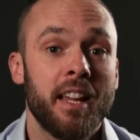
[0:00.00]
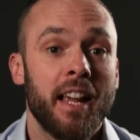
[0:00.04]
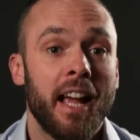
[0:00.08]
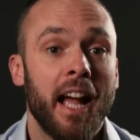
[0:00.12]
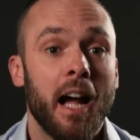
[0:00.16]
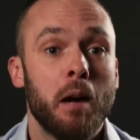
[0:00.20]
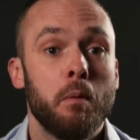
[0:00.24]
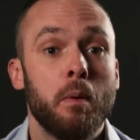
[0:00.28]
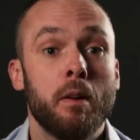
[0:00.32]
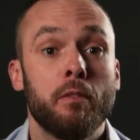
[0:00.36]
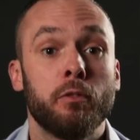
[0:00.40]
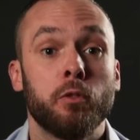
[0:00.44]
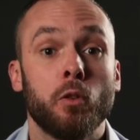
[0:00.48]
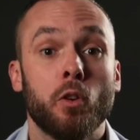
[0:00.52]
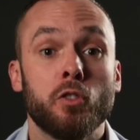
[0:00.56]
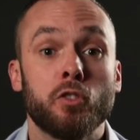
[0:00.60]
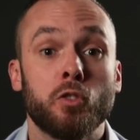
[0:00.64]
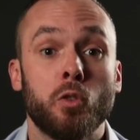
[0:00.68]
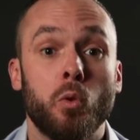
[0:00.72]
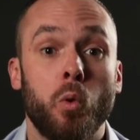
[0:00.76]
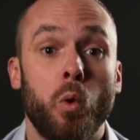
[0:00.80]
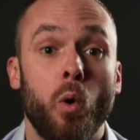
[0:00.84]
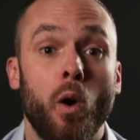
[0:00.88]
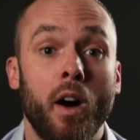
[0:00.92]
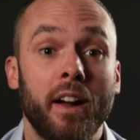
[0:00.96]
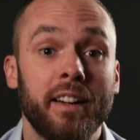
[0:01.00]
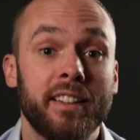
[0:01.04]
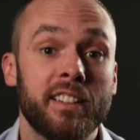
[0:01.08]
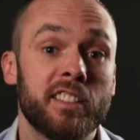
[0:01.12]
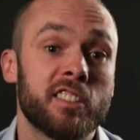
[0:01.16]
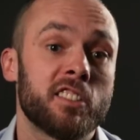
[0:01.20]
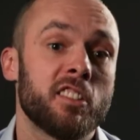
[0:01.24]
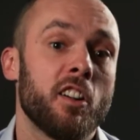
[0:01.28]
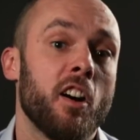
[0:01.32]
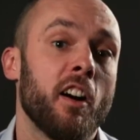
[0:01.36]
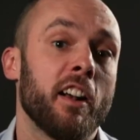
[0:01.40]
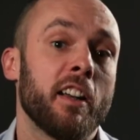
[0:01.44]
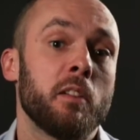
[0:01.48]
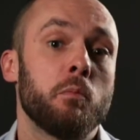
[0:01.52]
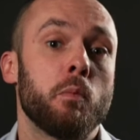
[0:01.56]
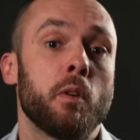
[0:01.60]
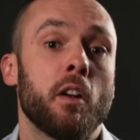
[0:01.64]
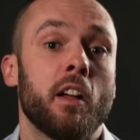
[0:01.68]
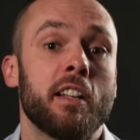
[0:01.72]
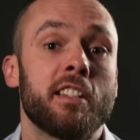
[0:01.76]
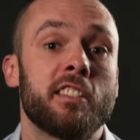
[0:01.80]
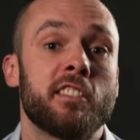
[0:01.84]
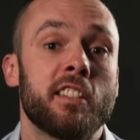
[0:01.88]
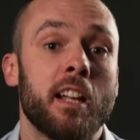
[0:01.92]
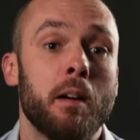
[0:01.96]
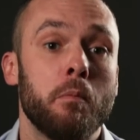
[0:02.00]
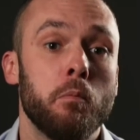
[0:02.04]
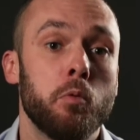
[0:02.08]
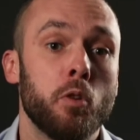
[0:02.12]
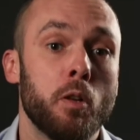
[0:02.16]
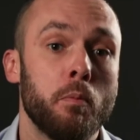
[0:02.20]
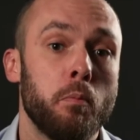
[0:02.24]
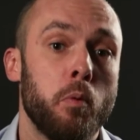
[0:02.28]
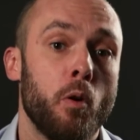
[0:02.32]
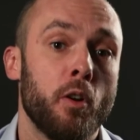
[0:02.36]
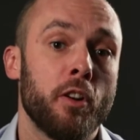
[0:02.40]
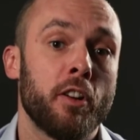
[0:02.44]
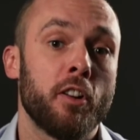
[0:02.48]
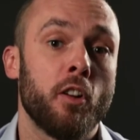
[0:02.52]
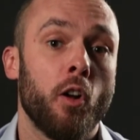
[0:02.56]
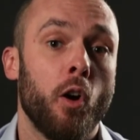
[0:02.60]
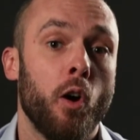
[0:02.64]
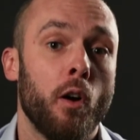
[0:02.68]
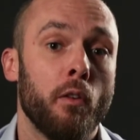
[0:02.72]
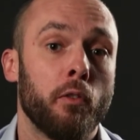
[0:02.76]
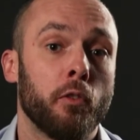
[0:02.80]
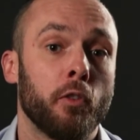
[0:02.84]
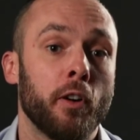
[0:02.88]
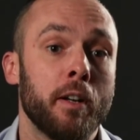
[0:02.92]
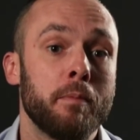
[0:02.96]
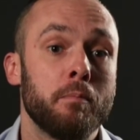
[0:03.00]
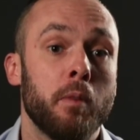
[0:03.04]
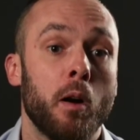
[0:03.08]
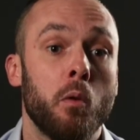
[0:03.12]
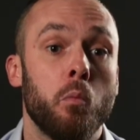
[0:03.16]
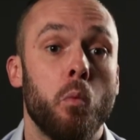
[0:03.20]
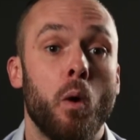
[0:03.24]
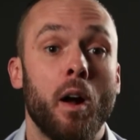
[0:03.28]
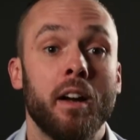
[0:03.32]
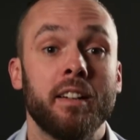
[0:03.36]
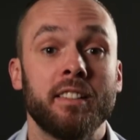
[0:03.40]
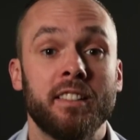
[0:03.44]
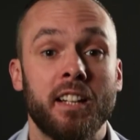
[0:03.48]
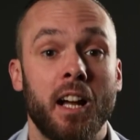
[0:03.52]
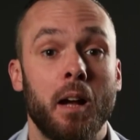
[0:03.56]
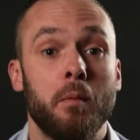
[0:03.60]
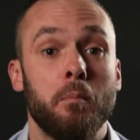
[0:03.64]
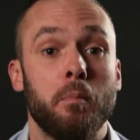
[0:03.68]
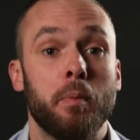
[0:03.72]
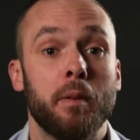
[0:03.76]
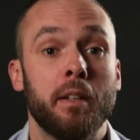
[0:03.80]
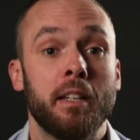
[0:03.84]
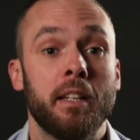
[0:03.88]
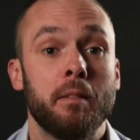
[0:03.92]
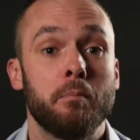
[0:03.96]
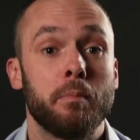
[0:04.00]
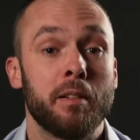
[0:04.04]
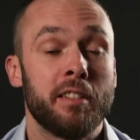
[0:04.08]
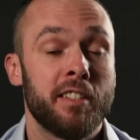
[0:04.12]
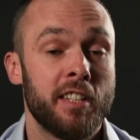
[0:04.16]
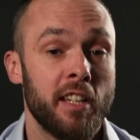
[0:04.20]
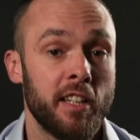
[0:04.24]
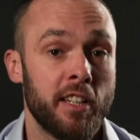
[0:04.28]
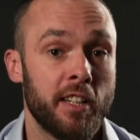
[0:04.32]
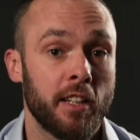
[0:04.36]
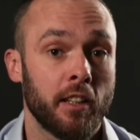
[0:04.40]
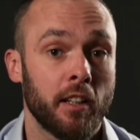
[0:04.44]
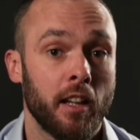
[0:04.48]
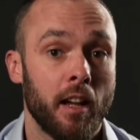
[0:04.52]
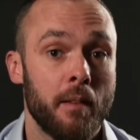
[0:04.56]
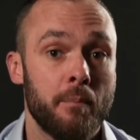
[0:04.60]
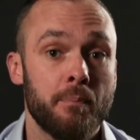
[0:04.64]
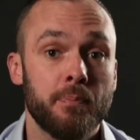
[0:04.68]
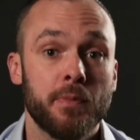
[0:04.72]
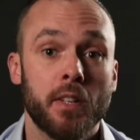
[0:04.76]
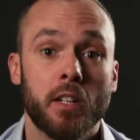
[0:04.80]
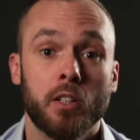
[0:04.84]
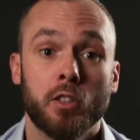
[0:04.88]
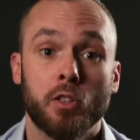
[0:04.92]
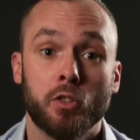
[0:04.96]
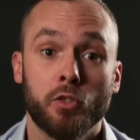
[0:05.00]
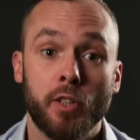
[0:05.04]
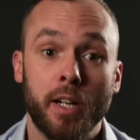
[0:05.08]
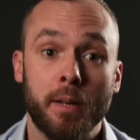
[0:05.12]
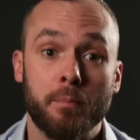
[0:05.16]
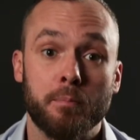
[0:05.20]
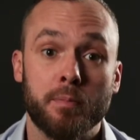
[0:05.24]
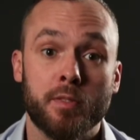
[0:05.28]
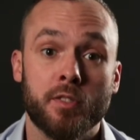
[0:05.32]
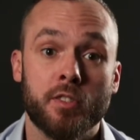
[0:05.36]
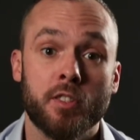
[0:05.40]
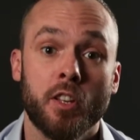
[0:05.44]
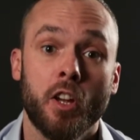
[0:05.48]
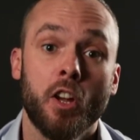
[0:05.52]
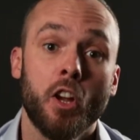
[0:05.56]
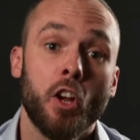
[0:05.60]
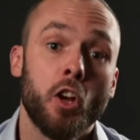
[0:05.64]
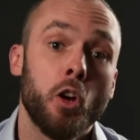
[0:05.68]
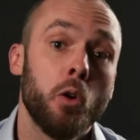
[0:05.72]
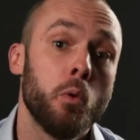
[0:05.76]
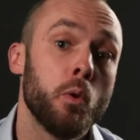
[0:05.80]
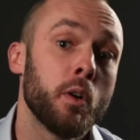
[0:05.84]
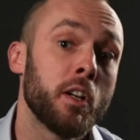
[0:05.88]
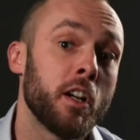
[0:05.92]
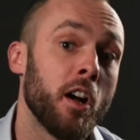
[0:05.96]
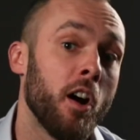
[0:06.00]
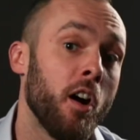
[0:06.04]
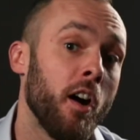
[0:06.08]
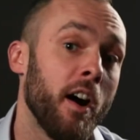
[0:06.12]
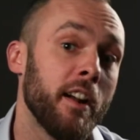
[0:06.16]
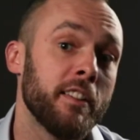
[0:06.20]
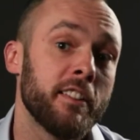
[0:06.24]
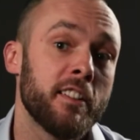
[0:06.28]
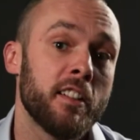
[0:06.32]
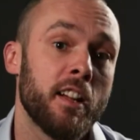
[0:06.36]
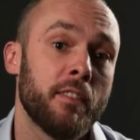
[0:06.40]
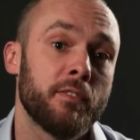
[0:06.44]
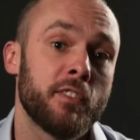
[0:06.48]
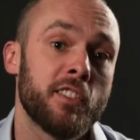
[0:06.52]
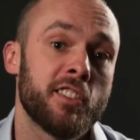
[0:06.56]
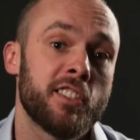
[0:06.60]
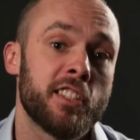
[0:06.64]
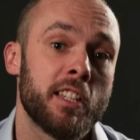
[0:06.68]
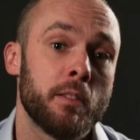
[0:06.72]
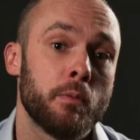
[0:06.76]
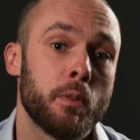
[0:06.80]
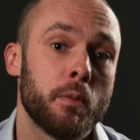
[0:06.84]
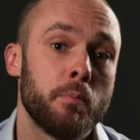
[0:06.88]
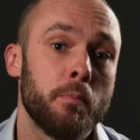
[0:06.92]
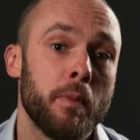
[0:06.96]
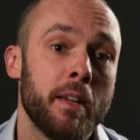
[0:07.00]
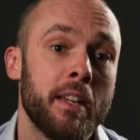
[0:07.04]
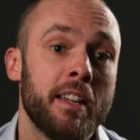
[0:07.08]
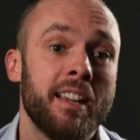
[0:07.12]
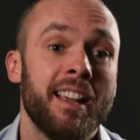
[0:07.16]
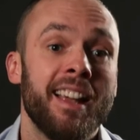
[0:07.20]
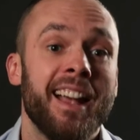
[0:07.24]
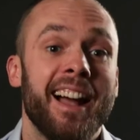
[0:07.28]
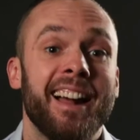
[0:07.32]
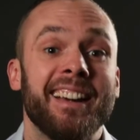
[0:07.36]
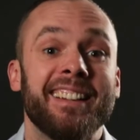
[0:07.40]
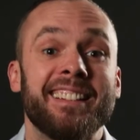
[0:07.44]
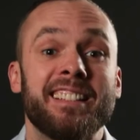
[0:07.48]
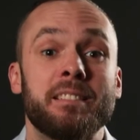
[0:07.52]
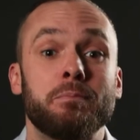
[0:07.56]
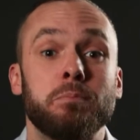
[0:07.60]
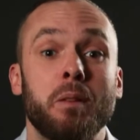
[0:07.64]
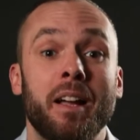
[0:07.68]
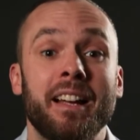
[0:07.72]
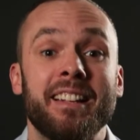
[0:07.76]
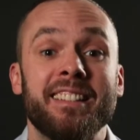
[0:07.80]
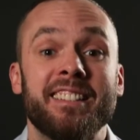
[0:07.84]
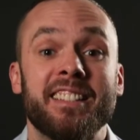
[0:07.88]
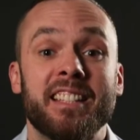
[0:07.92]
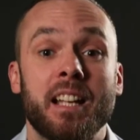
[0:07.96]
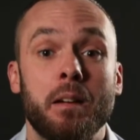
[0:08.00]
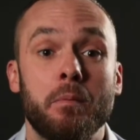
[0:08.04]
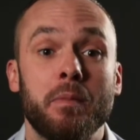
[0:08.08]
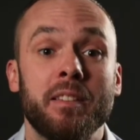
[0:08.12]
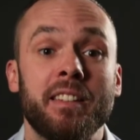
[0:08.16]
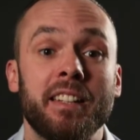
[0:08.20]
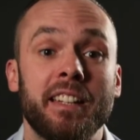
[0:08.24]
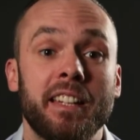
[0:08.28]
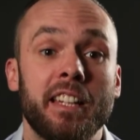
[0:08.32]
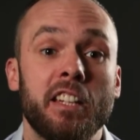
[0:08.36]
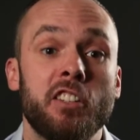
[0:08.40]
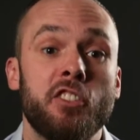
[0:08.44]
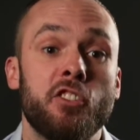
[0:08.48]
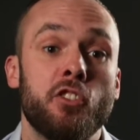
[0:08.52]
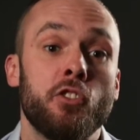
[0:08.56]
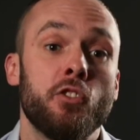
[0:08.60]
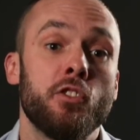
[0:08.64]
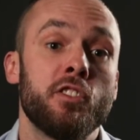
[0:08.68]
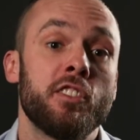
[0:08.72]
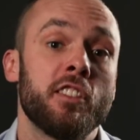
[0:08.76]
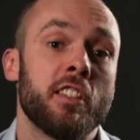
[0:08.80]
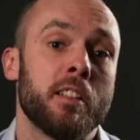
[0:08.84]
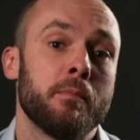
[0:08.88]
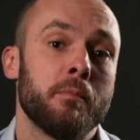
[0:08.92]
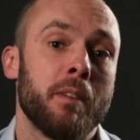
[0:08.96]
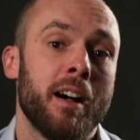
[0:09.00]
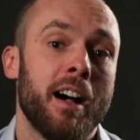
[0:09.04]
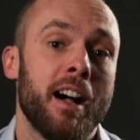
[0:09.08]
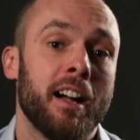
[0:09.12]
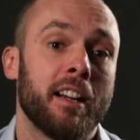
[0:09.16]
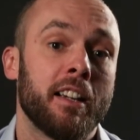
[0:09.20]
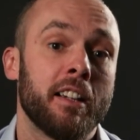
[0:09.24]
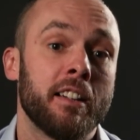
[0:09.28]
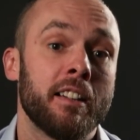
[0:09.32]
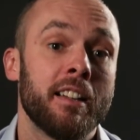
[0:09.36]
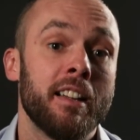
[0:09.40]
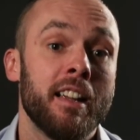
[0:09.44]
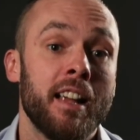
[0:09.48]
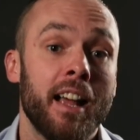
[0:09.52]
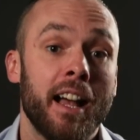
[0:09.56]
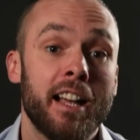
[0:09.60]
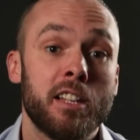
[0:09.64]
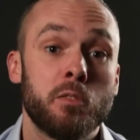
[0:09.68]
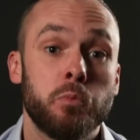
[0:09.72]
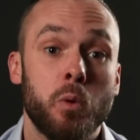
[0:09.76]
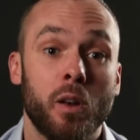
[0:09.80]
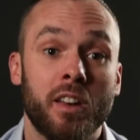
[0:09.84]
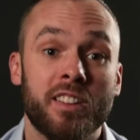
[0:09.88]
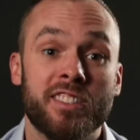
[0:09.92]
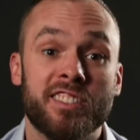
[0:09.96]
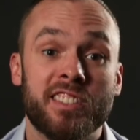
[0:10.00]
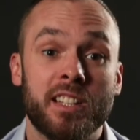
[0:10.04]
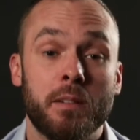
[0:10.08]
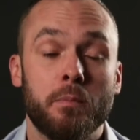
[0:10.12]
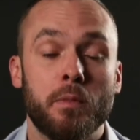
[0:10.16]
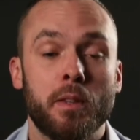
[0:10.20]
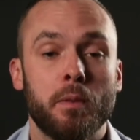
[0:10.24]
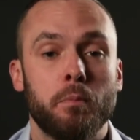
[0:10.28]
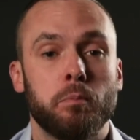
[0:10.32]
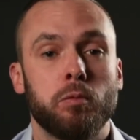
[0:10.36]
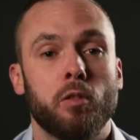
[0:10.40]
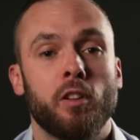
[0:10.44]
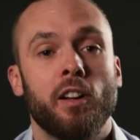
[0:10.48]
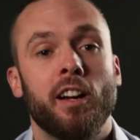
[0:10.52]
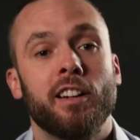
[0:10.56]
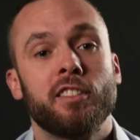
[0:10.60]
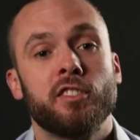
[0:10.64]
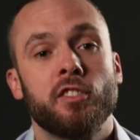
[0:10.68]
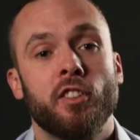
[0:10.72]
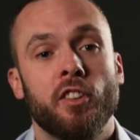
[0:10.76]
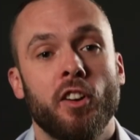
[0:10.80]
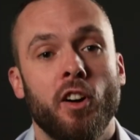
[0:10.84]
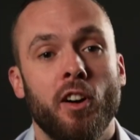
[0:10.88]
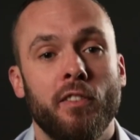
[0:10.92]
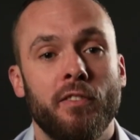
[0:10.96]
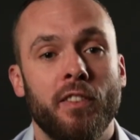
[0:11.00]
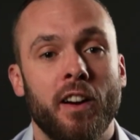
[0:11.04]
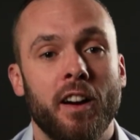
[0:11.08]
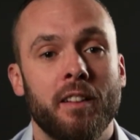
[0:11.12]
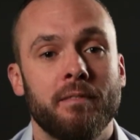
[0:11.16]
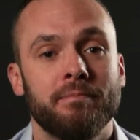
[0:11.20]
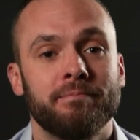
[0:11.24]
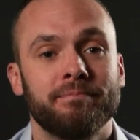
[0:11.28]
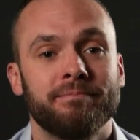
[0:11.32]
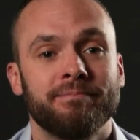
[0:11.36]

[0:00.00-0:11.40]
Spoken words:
However, I was quite excited when I stumbled upon an offering by one company in particular, Grips, who were kind enough to sit with me and explain some of the issues in the market, as well as some of the products on offer.